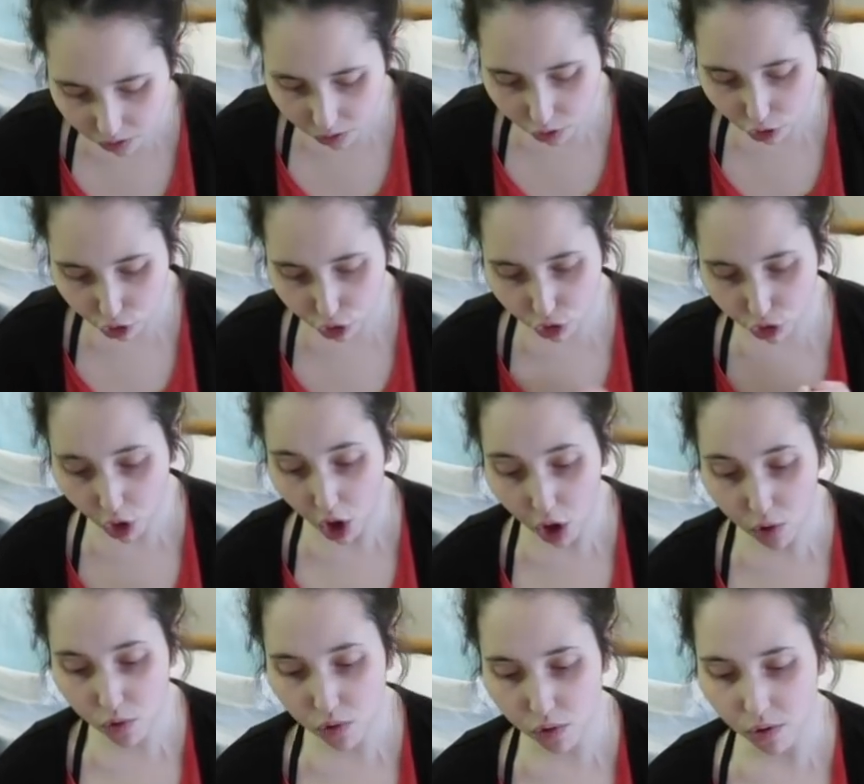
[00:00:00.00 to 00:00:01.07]
Is
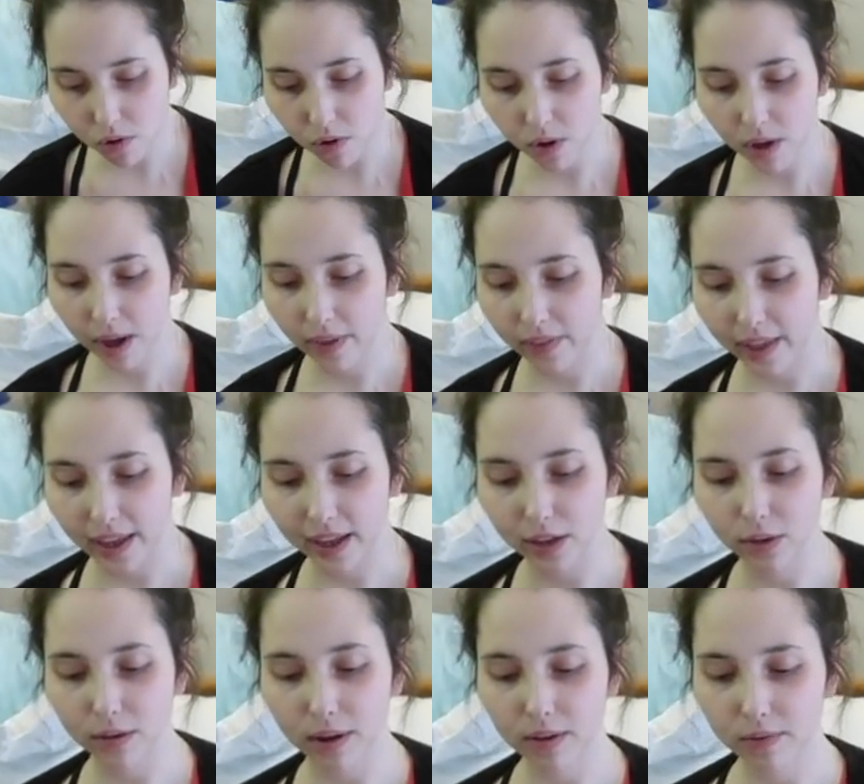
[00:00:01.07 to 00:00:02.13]
so cool, and like
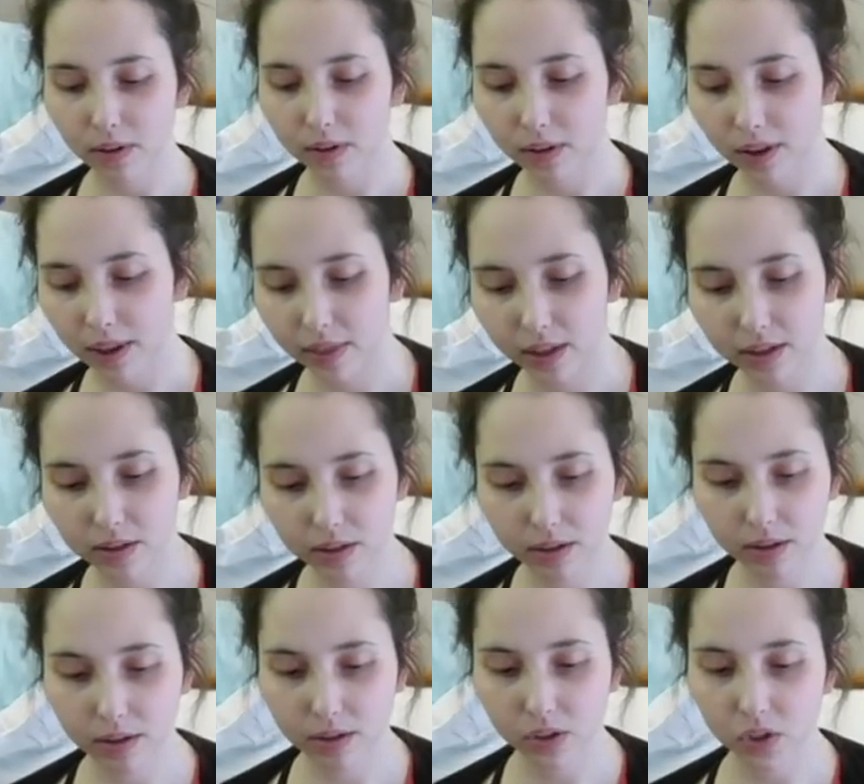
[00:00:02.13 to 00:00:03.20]
you have, and these are
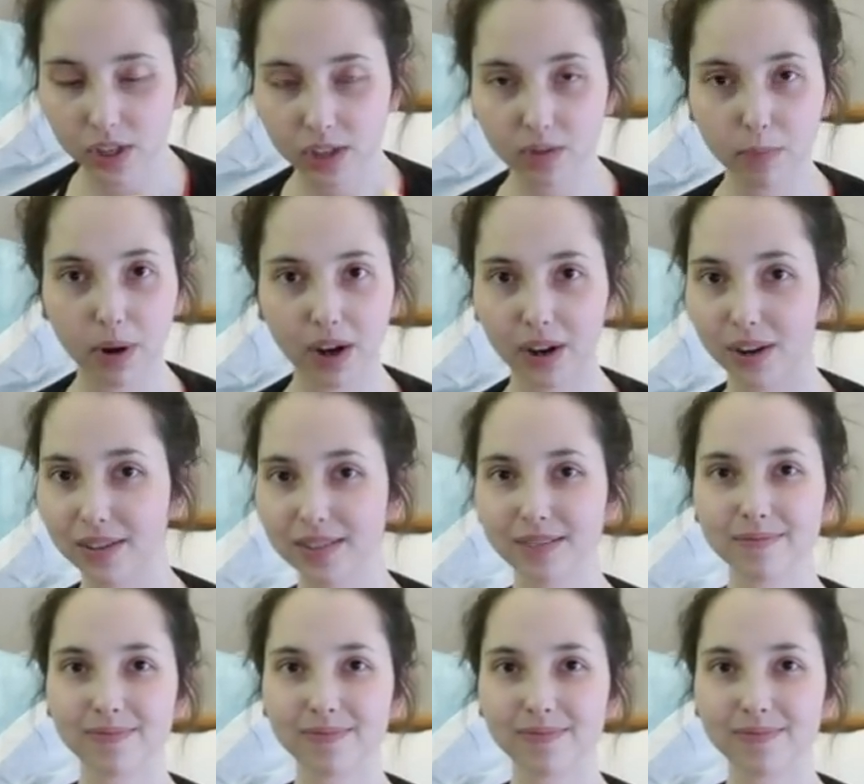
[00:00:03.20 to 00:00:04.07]
little stitch markers.